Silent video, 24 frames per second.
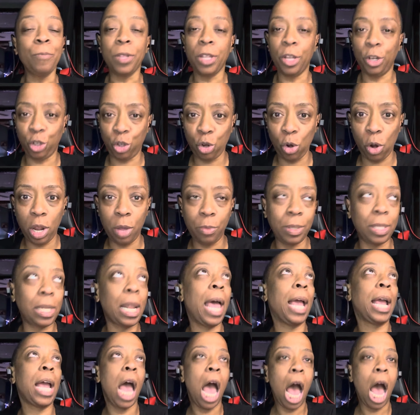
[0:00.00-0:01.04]
And Shirley was
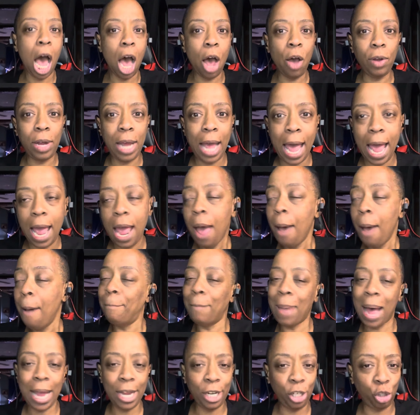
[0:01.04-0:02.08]
like, okay,
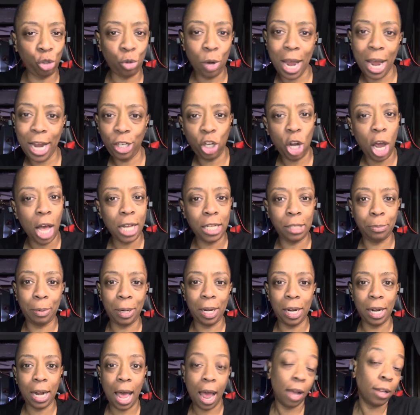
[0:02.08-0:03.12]
my estranged husband
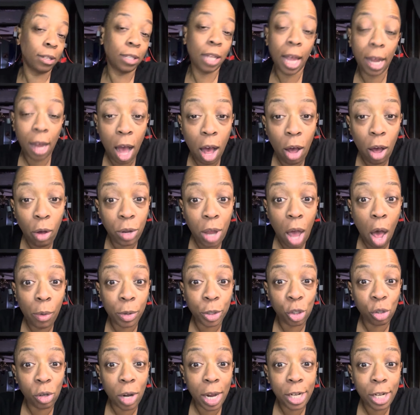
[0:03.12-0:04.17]
and I was like, oh, y'all
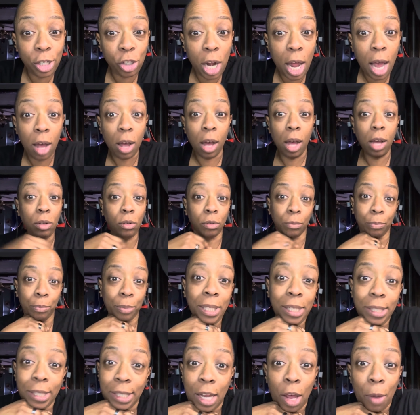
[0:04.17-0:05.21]
estranged now? Oh,
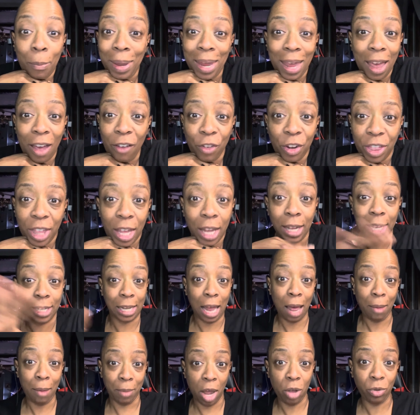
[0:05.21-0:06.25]
please tell me everything because
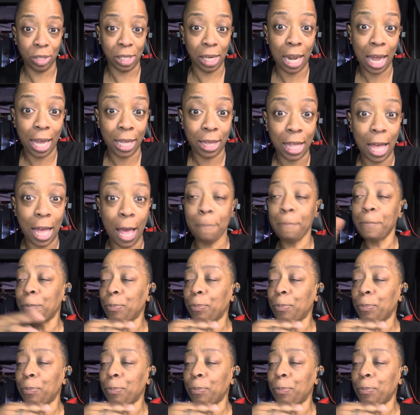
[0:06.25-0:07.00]
I'm nosy like that.